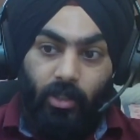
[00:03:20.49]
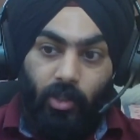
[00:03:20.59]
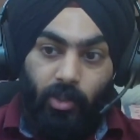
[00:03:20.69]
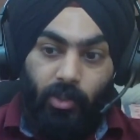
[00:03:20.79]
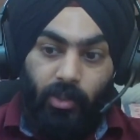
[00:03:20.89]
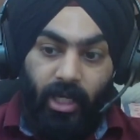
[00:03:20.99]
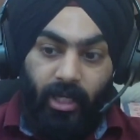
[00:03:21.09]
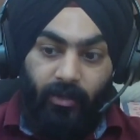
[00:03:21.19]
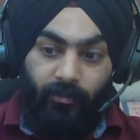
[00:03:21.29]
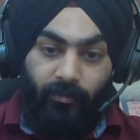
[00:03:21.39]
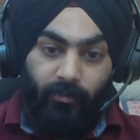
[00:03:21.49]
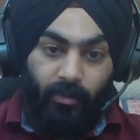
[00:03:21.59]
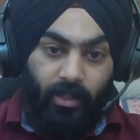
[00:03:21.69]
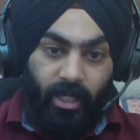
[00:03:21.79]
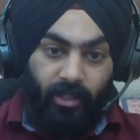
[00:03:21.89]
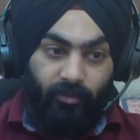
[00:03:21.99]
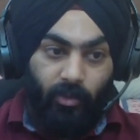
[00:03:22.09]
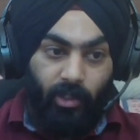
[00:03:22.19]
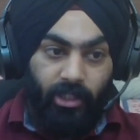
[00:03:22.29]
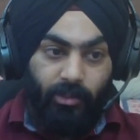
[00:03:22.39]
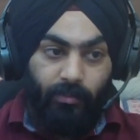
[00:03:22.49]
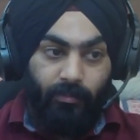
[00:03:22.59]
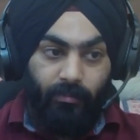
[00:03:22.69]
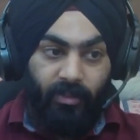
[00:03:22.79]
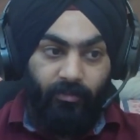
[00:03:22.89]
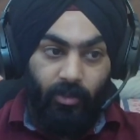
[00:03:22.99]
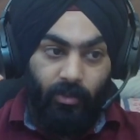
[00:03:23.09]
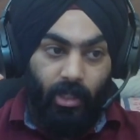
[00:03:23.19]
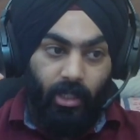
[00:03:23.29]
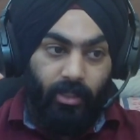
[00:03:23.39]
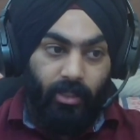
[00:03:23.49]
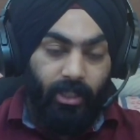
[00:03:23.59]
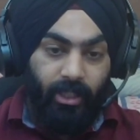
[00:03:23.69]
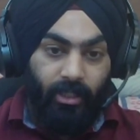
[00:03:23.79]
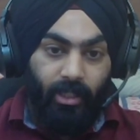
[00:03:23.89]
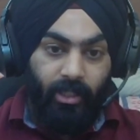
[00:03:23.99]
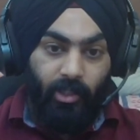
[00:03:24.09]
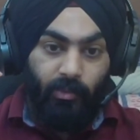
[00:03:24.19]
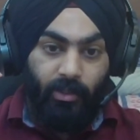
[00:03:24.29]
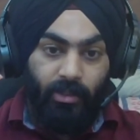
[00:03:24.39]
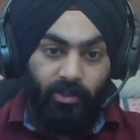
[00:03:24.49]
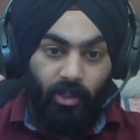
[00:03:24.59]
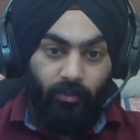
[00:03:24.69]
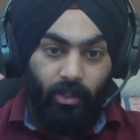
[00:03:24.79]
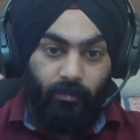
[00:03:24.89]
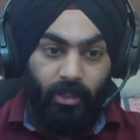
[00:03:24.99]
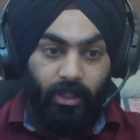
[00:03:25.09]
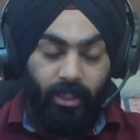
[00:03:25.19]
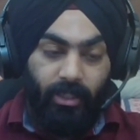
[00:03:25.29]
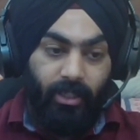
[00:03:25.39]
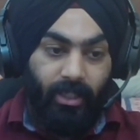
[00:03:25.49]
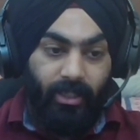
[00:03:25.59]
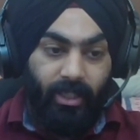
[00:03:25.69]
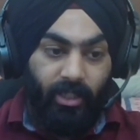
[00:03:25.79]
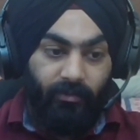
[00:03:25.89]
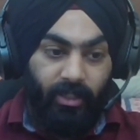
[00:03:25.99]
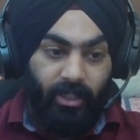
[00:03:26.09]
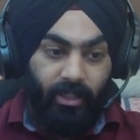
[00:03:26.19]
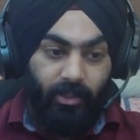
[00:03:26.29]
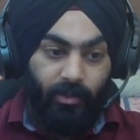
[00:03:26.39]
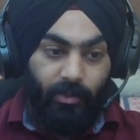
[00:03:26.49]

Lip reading: good to have kind of knowledge if you are really inclined towards software. But at the end of the day,